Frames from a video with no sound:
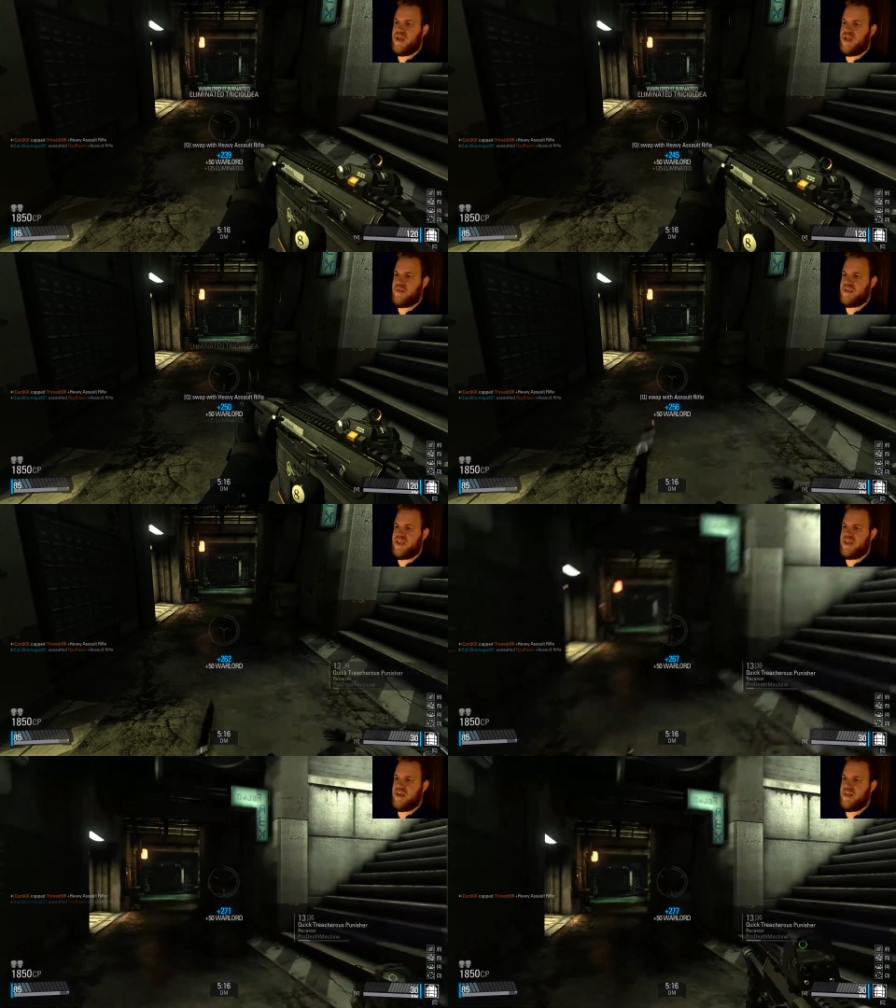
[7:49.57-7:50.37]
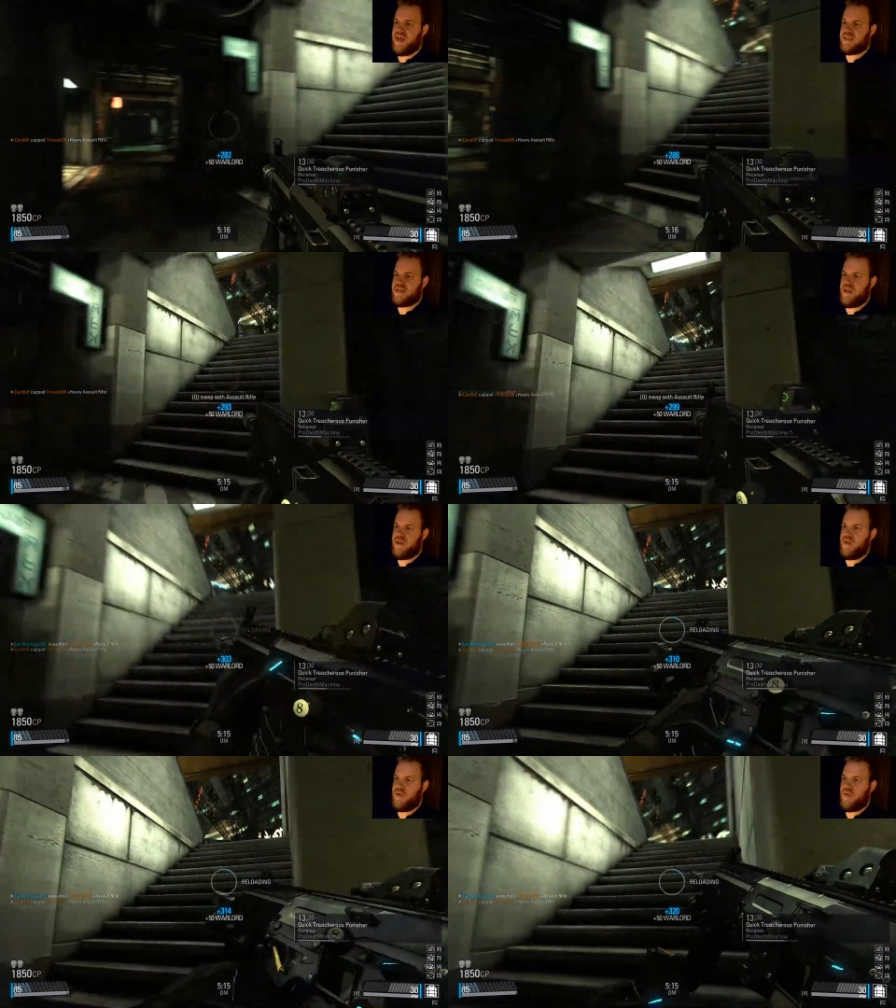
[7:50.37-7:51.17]
I'll be taking that,
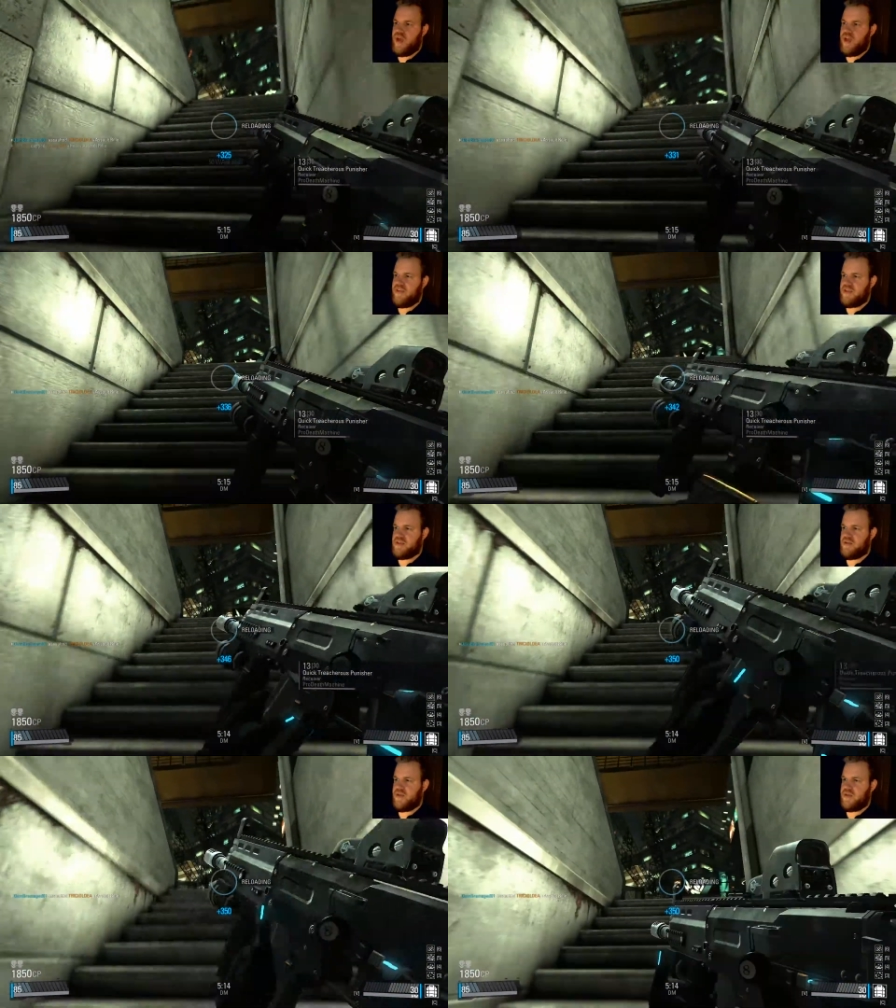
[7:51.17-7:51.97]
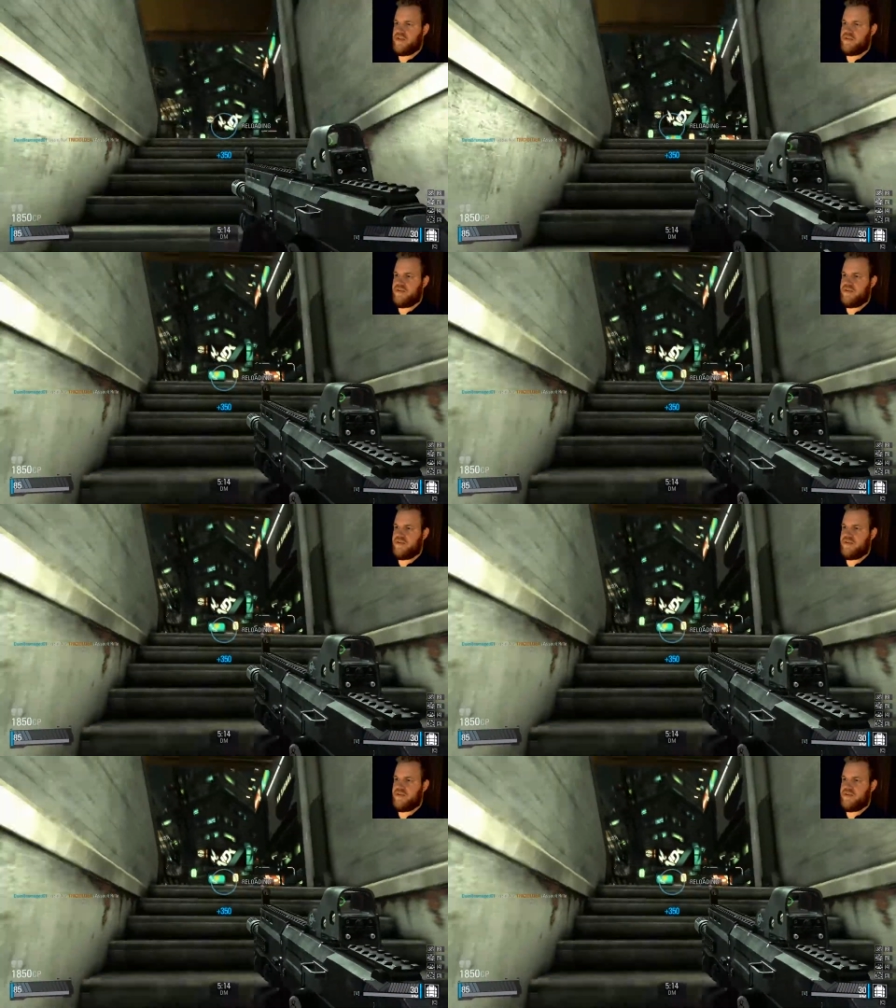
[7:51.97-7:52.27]
thank you. Ooh, heavy assault rifle.